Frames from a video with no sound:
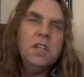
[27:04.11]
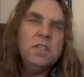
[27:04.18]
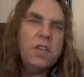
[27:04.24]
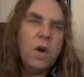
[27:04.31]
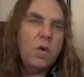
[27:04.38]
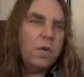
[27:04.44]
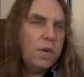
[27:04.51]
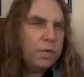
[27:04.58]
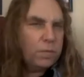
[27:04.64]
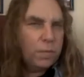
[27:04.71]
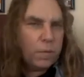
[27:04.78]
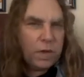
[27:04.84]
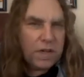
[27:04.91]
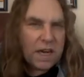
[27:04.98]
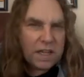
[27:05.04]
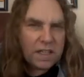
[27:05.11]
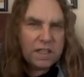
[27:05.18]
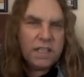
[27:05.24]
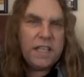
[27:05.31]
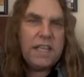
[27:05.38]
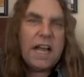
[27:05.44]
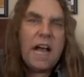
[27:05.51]
So we've got a
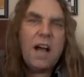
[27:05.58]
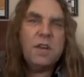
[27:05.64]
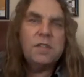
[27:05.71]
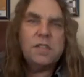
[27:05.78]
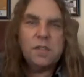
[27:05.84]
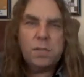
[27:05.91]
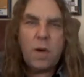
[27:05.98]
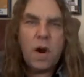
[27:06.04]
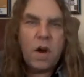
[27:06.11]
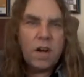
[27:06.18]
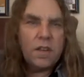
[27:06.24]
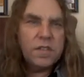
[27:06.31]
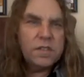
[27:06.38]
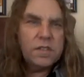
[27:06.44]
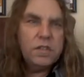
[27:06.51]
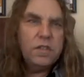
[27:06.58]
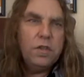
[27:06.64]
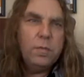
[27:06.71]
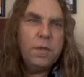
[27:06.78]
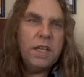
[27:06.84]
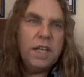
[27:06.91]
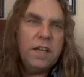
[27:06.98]
clean house as part of this
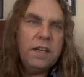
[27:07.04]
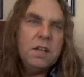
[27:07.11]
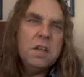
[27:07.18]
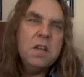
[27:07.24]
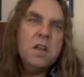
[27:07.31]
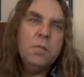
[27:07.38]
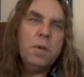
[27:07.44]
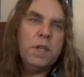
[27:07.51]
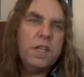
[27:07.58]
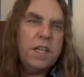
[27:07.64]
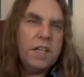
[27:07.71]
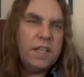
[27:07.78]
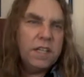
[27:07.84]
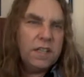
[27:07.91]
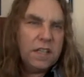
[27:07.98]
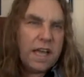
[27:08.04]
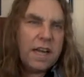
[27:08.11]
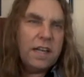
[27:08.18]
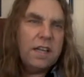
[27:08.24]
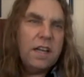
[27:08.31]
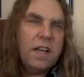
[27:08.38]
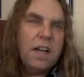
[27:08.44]
new beginning, particularly
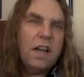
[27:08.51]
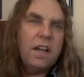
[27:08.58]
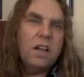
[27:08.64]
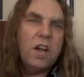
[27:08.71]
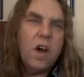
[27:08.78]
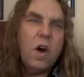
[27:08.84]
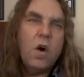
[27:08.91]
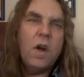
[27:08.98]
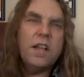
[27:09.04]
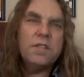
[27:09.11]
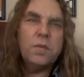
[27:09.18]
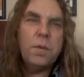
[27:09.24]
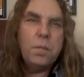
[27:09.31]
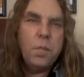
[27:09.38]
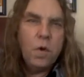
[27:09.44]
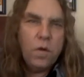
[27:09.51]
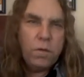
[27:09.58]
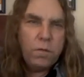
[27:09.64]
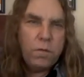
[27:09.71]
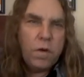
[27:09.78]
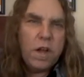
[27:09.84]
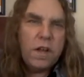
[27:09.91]
letting go as we
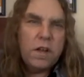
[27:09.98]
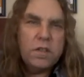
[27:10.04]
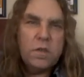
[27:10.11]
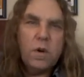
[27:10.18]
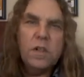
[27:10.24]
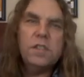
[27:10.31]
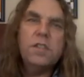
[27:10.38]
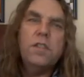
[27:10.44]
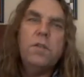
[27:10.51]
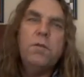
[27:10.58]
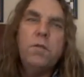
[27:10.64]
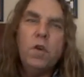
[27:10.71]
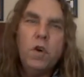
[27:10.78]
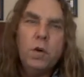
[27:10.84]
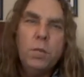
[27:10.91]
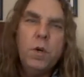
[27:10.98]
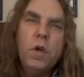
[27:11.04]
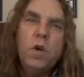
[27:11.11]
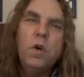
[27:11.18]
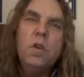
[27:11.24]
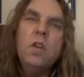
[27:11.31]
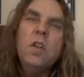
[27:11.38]
move towards the full
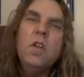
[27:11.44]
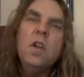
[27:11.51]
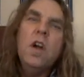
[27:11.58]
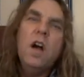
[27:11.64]
moon